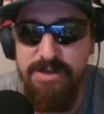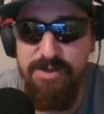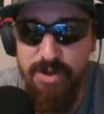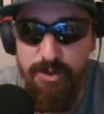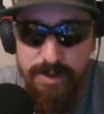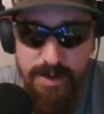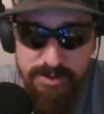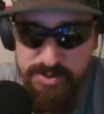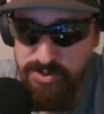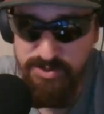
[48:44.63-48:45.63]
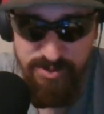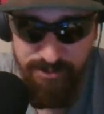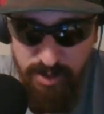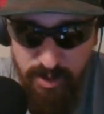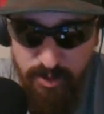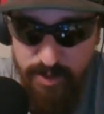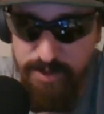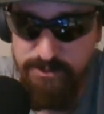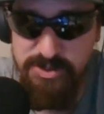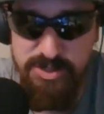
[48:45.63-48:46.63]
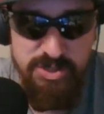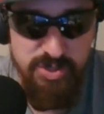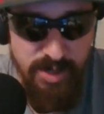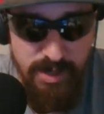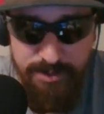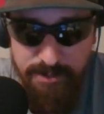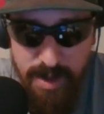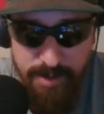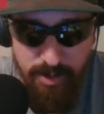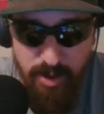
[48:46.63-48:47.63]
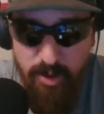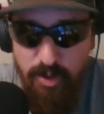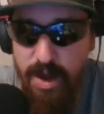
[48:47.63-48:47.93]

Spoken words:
No one else used the bowl. It was just straight up my bowl.